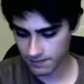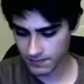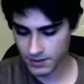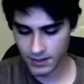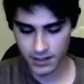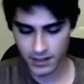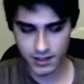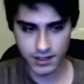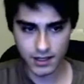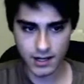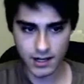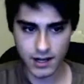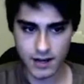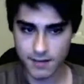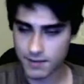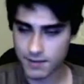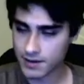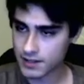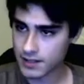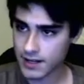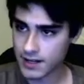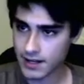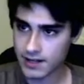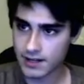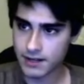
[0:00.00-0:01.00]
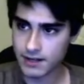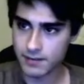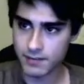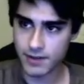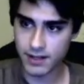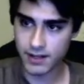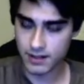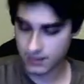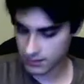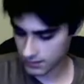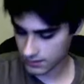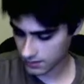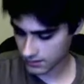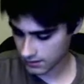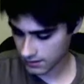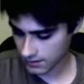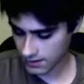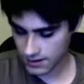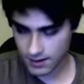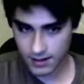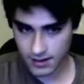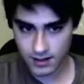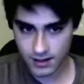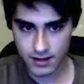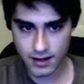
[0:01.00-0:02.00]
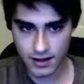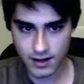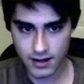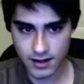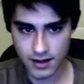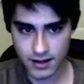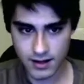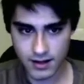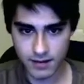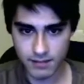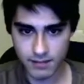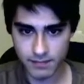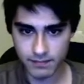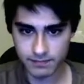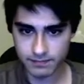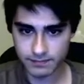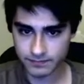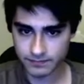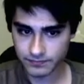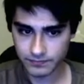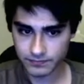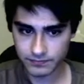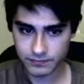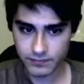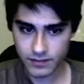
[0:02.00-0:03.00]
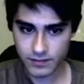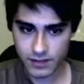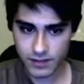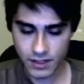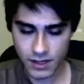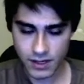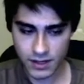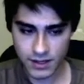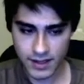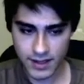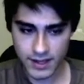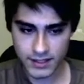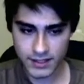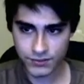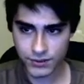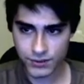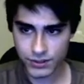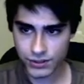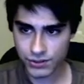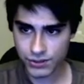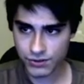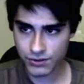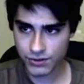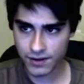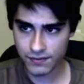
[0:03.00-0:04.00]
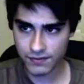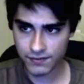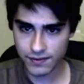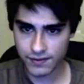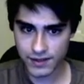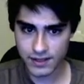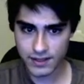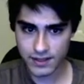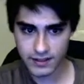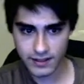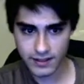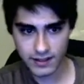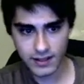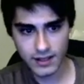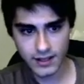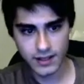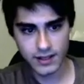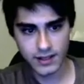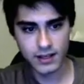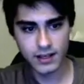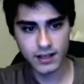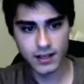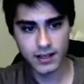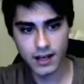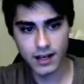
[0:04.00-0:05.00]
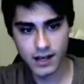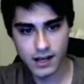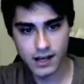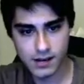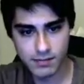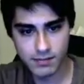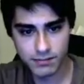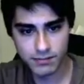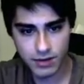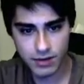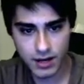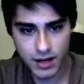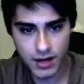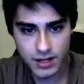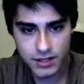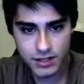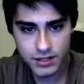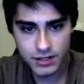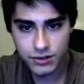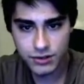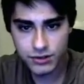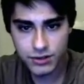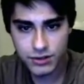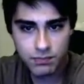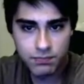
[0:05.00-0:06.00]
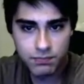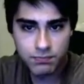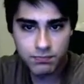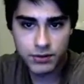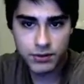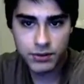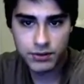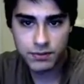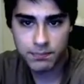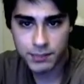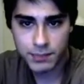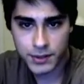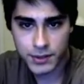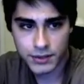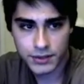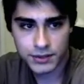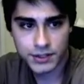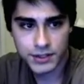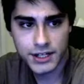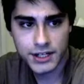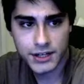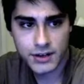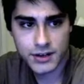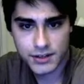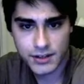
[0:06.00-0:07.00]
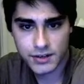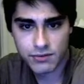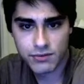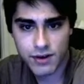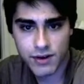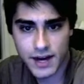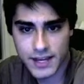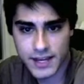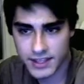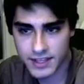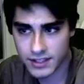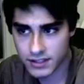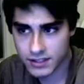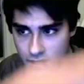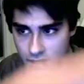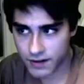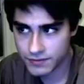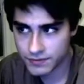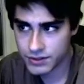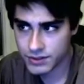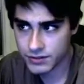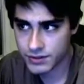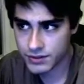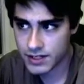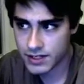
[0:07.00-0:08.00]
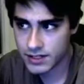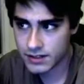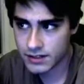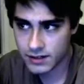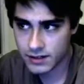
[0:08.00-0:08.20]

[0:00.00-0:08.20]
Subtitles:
It kind of depends. As for strafing, there's a pillar here on the right that's off screen.